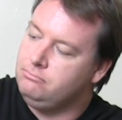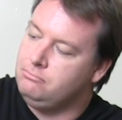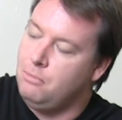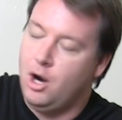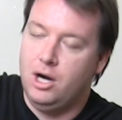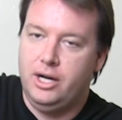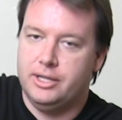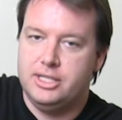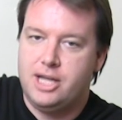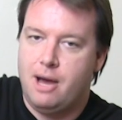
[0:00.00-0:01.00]
mark
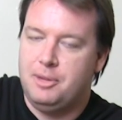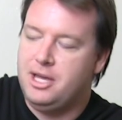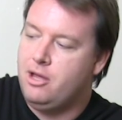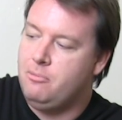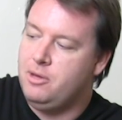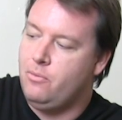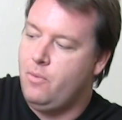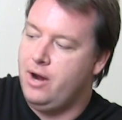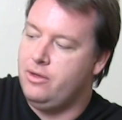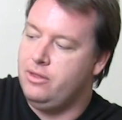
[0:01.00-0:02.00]
on the top of the helmet
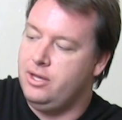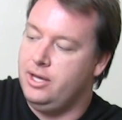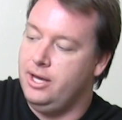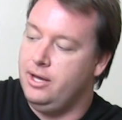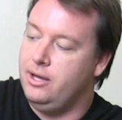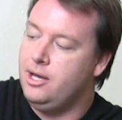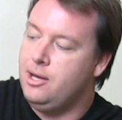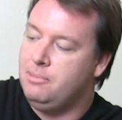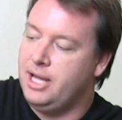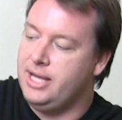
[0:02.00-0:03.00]
where the
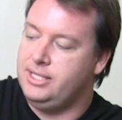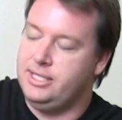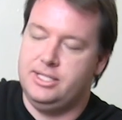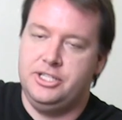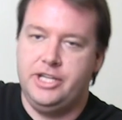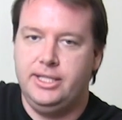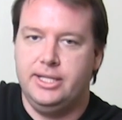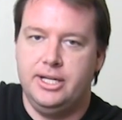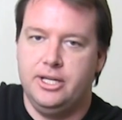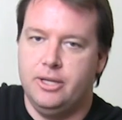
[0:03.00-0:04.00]
plastic is
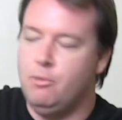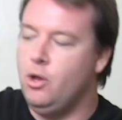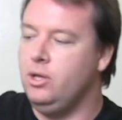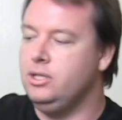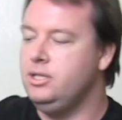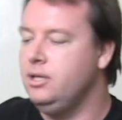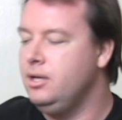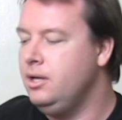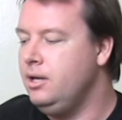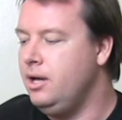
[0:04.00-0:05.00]
injected into the mold.
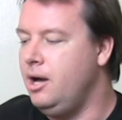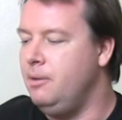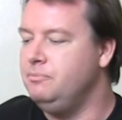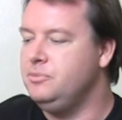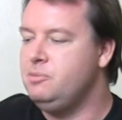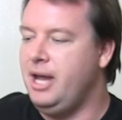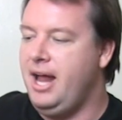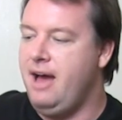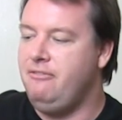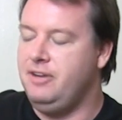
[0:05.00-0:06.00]
It's about
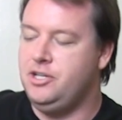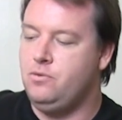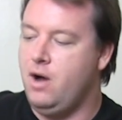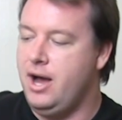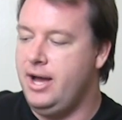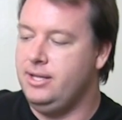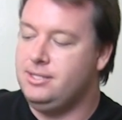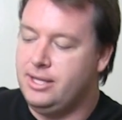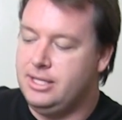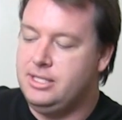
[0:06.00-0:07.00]
1/2 inch wide.
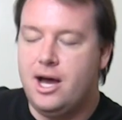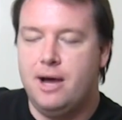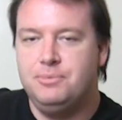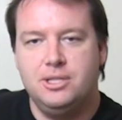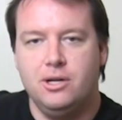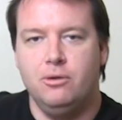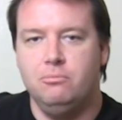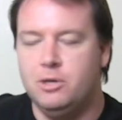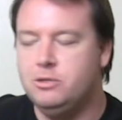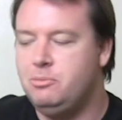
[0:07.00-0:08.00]
It's on the top, so
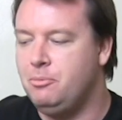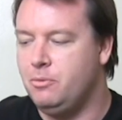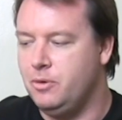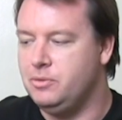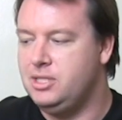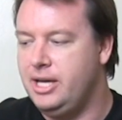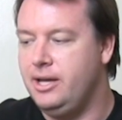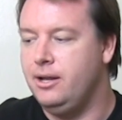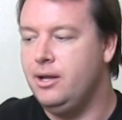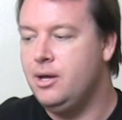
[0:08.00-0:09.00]
most people won't see
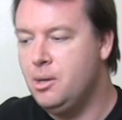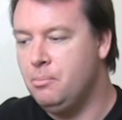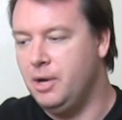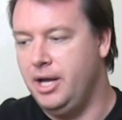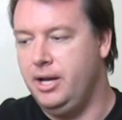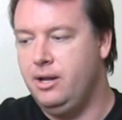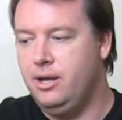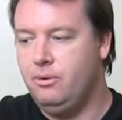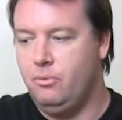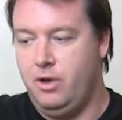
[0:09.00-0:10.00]
it, but
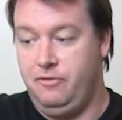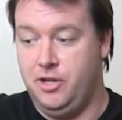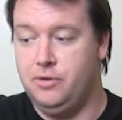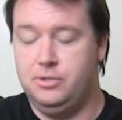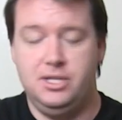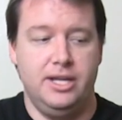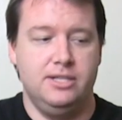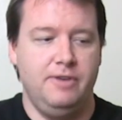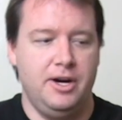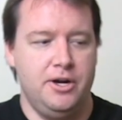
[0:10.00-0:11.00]
if you do see it,
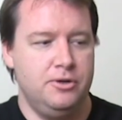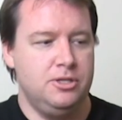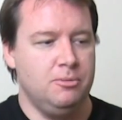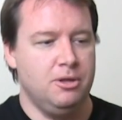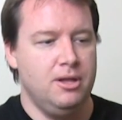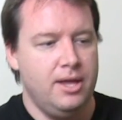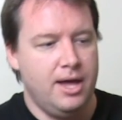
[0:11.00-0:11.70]
it's very noticeable.